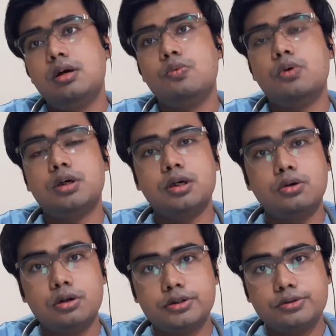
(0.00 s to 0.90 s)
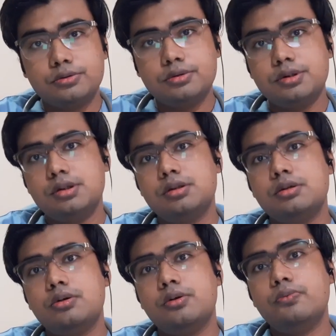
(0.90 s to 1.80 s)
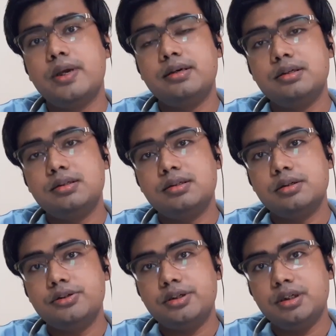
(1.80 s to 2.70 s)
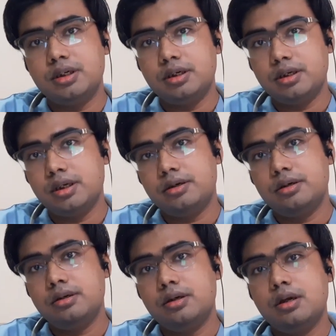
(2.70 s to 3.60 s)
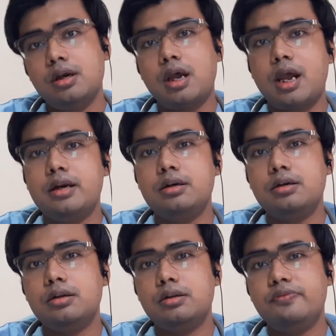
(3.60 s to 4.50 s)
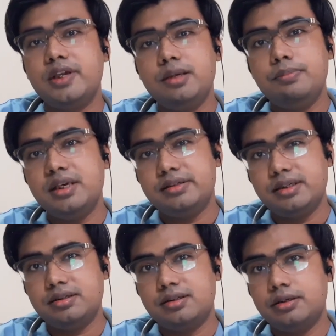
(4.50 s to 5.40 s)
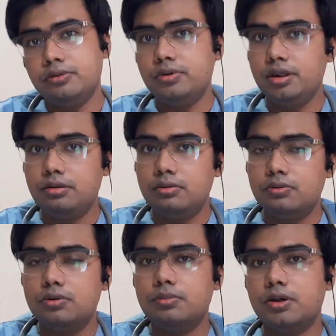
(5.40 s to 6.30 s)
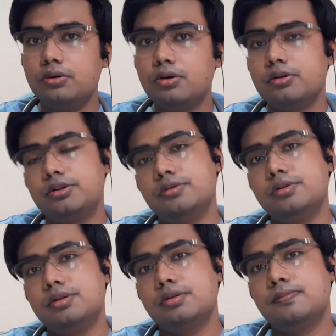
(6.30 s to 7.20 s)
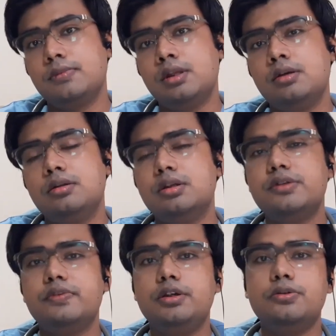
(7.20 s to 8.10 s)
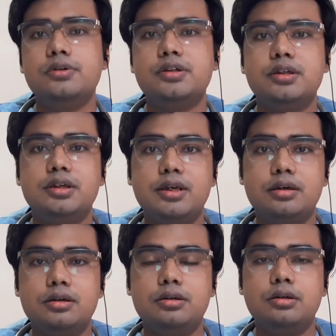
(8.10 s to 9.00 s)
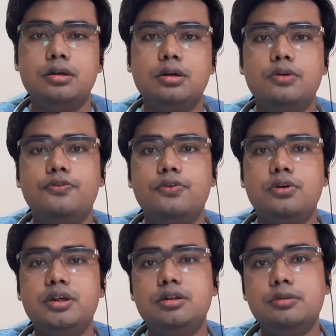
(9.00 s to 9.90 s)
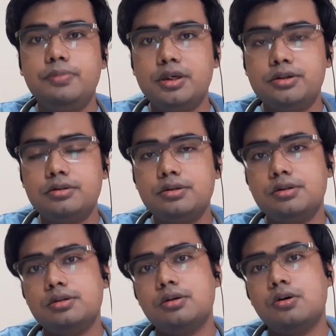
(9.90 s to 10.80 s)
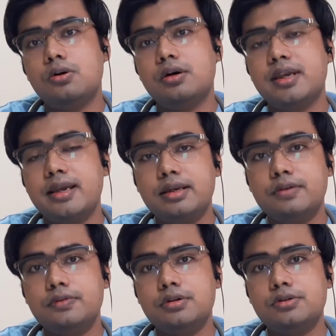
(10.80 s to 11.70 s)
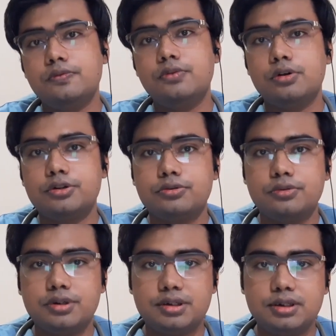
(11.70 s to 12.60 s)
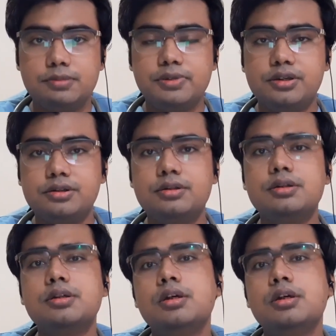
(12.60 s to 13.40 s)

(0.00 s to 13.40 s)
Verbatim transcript: what are gallstones, when is surgery indicated, and the very basics that you need to know about gallstones. This video is intended for either patients or caregivers of gallstone disease patients